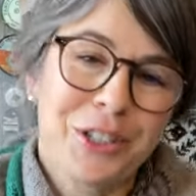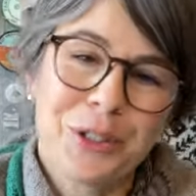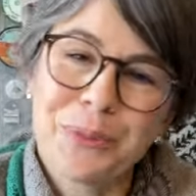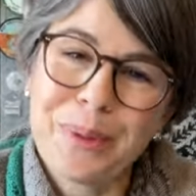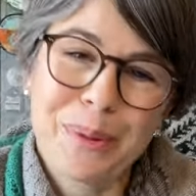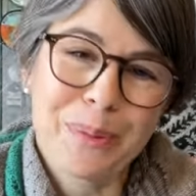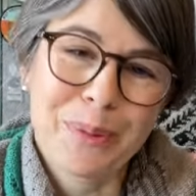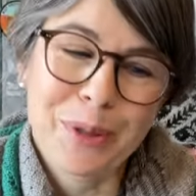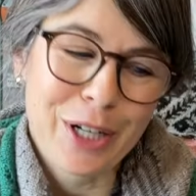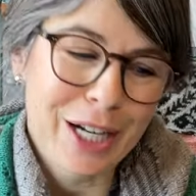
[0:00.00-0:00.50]
to
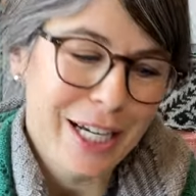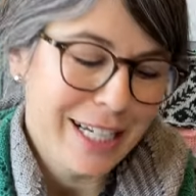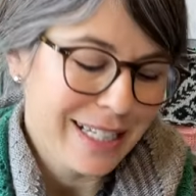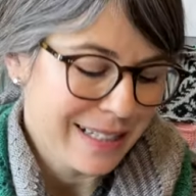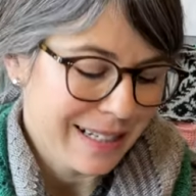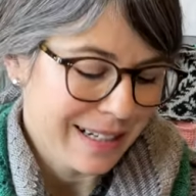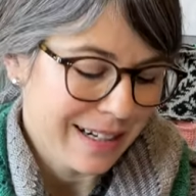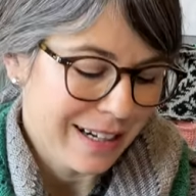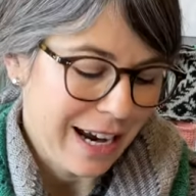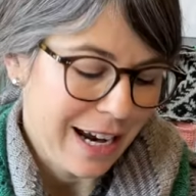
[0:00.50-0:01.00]
memorize
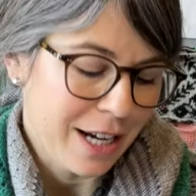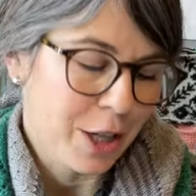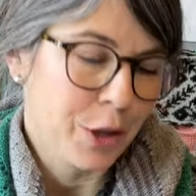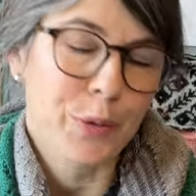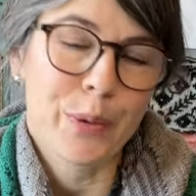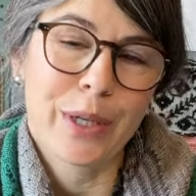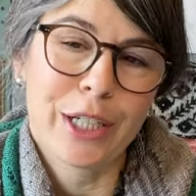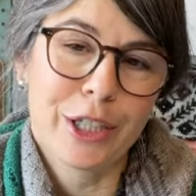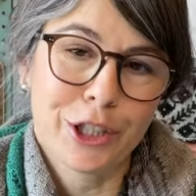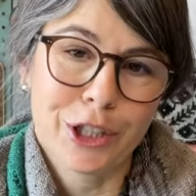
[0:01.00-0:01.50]
and kind of
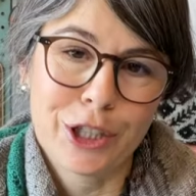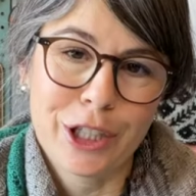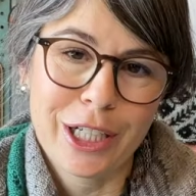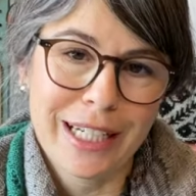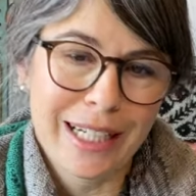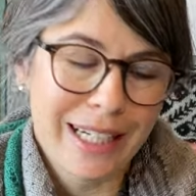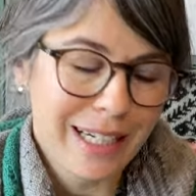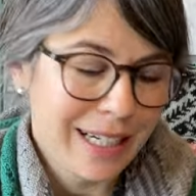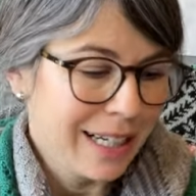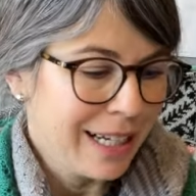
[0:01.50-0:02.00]
read your
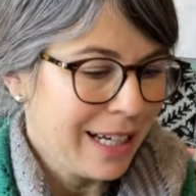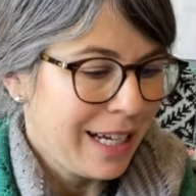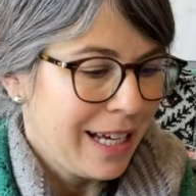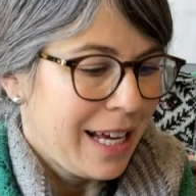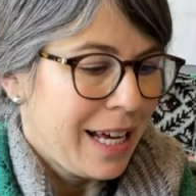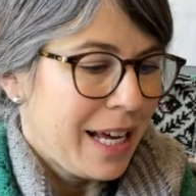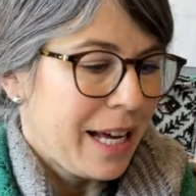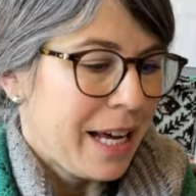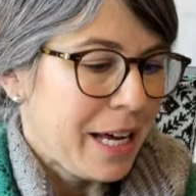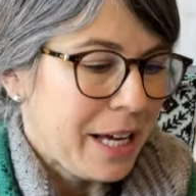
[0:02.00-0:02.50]
knitting.
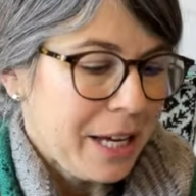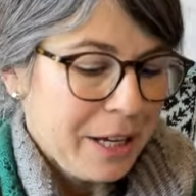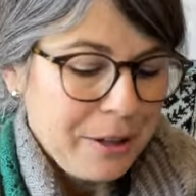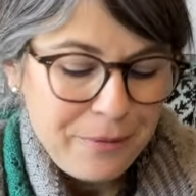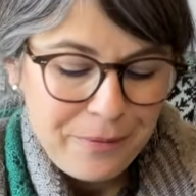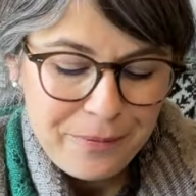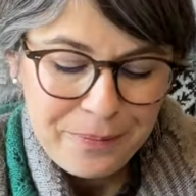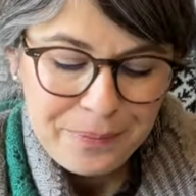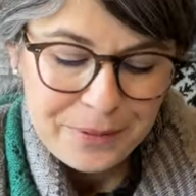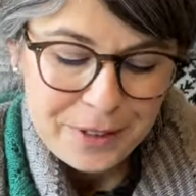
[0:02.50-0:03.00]

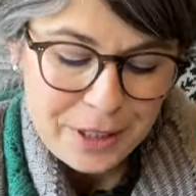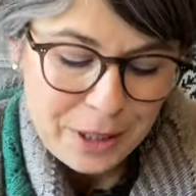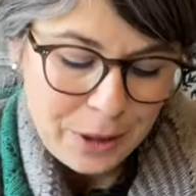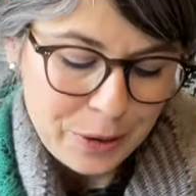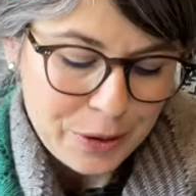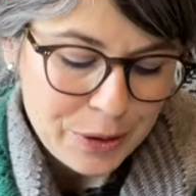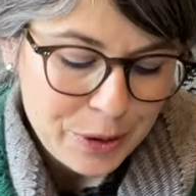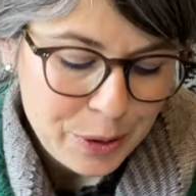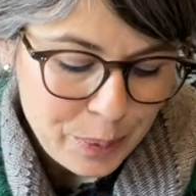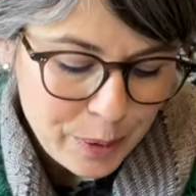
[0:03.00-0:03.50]
Um, so
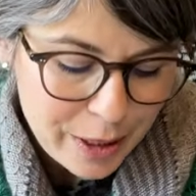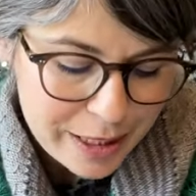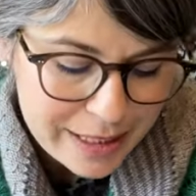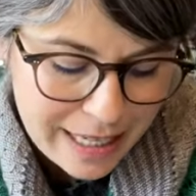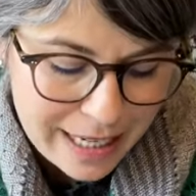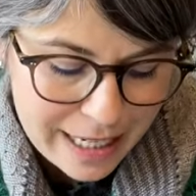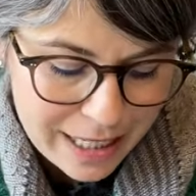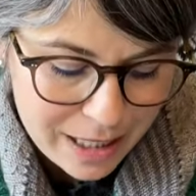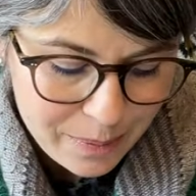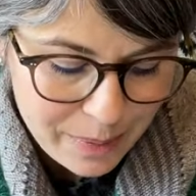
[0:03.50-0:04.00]
super
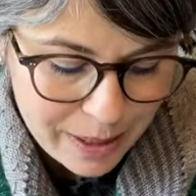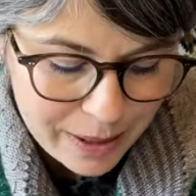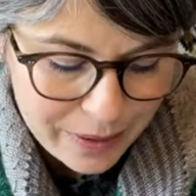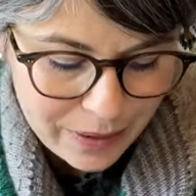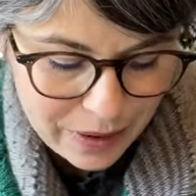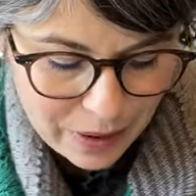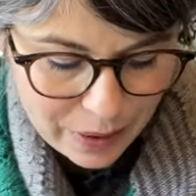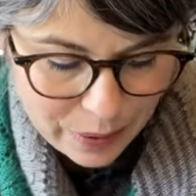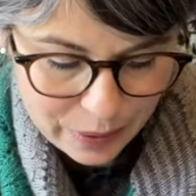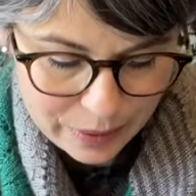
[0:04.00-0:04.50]
excited about
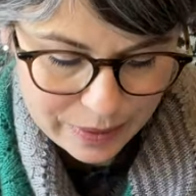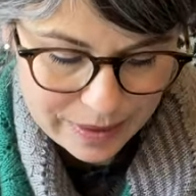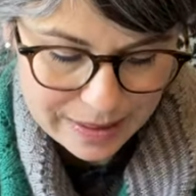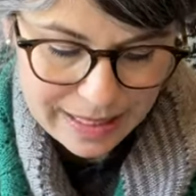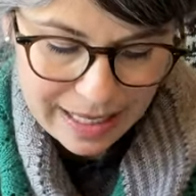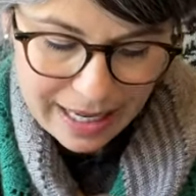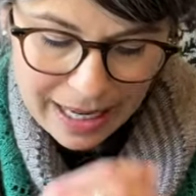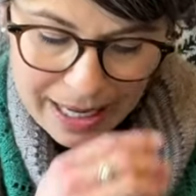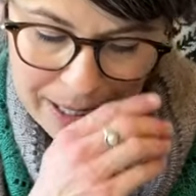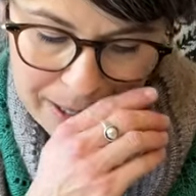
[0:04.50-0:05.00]
those.
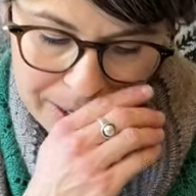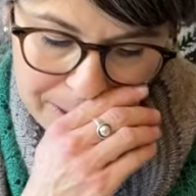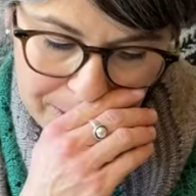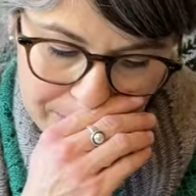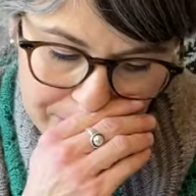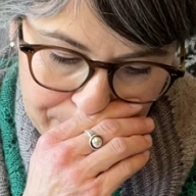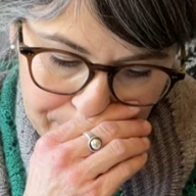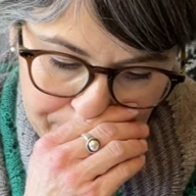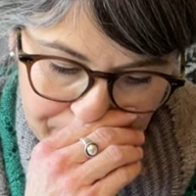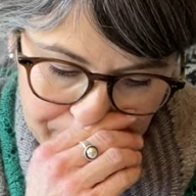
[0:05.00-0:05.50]

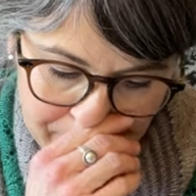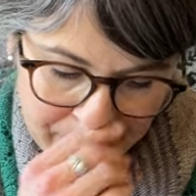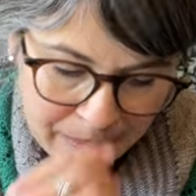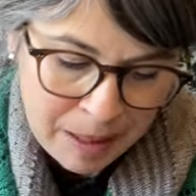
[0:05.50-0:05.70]
Um,